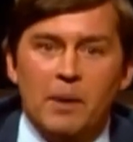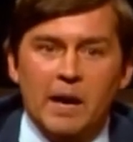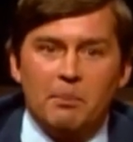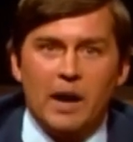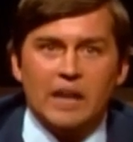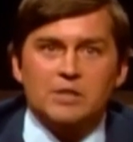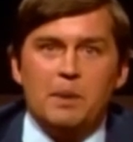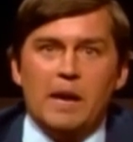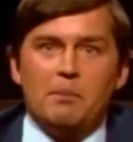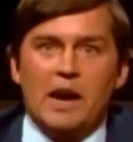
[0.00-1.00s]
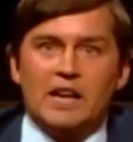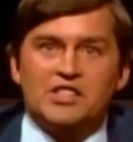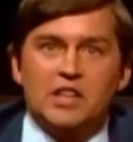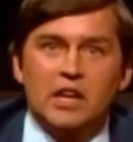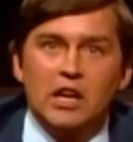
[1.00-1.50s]
Big bucks, big bucks.
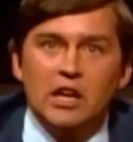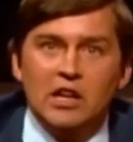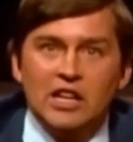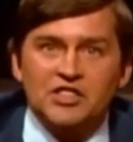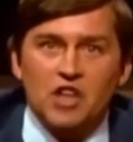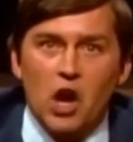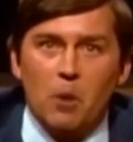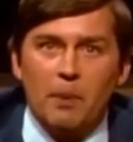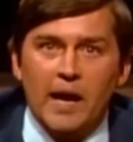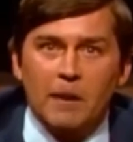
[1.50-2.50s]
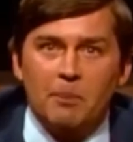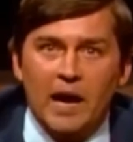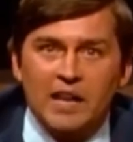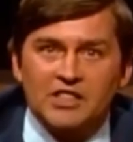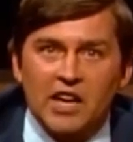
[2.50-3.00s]
Let's go big
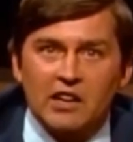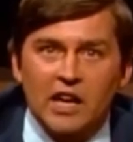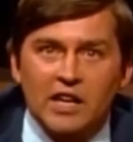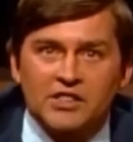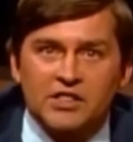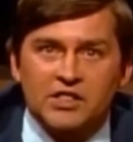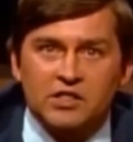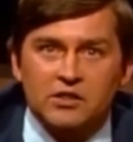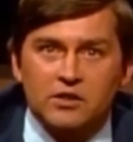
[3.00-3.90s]
bucks and let's